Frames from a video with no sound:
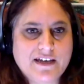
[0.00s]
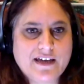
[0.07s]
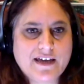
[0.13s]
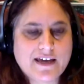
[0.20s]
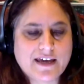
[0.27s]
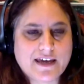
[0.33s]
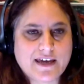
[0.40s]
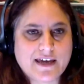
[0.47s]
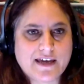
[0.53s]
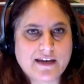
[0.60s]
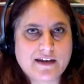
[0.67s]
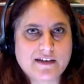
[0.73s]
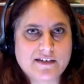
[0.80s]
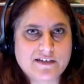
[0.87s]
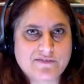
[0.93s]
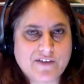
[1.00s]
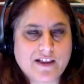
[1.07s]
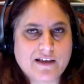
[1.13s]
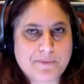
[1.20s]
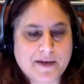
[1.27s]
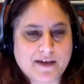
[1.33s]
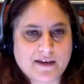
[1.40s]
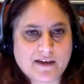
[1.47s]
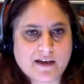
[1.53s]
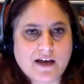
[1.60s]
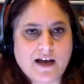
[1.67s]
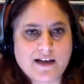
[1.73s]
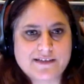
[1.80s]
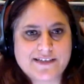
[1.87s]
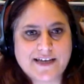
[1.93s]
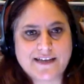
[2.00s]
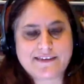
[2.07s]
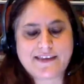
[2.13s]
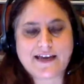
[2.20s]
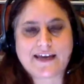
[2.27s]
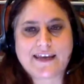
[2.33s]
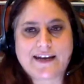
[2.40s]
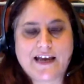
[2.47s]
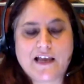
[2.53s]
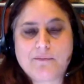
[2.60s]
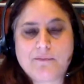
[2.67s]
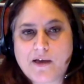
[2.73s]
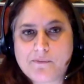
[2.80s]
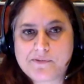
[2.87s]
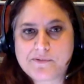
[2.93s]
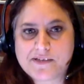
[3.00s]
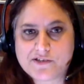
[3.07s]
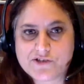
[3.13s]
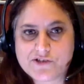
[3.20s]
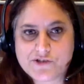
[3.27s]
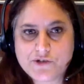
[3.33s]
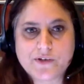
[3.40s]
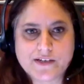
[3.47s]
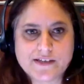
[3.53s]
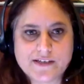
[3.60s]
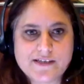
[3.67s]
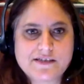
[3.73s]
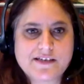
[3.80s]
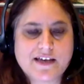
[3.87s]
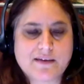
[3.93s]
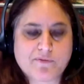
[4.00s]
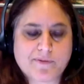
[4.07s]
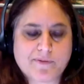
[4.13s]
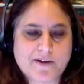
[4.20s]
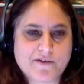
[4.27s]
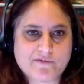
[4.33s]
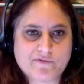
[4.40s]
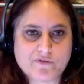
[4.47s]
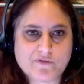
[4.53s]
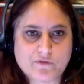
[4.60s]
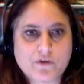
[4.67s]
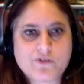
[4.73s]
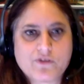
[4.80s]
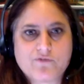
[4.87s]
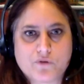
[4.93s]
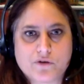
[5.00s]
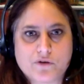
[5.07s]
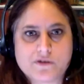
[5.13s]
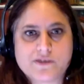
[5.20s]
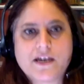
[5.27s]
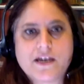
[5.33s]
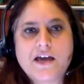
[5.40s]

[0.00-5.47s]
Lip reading: in developing content that can help upskill students and prepare them for the workforce,